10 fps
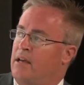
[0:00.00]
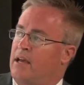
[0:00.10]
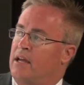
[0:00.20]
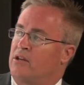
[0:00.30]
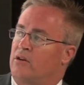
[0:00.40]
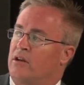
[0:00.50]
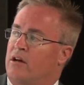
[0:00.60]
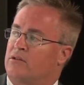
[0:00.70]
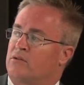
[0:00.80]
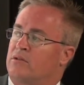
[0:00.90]
And you can
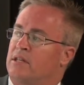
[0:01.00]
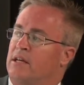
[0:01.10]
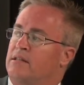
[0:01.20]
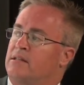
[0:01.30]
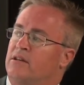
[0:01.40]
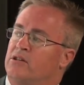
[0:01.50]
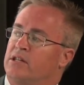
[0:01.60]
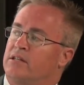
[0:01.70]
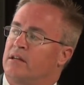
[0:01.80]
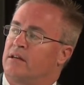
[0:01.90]
also see a
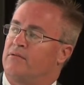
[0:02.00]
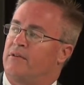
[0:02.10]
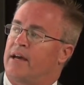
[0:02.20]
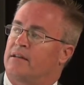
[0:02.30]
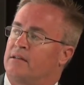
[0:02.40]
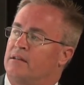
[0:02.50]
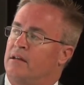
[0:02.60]
synergistic effect